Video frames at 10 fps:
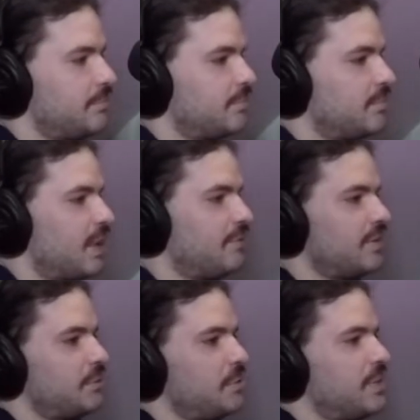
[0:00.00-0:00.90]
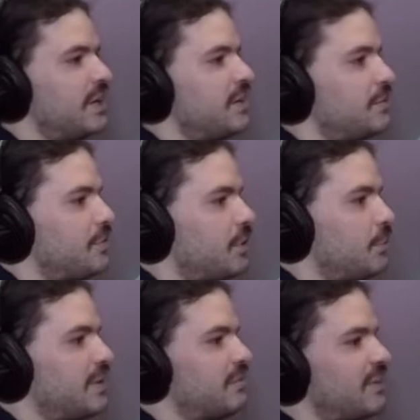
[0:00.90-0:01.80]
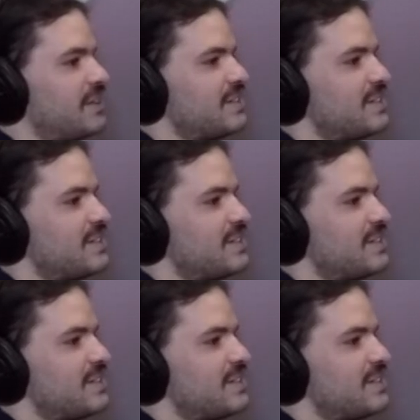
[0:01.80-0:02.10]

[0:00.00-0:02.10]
I feel like we'd get in there for like weed offenses.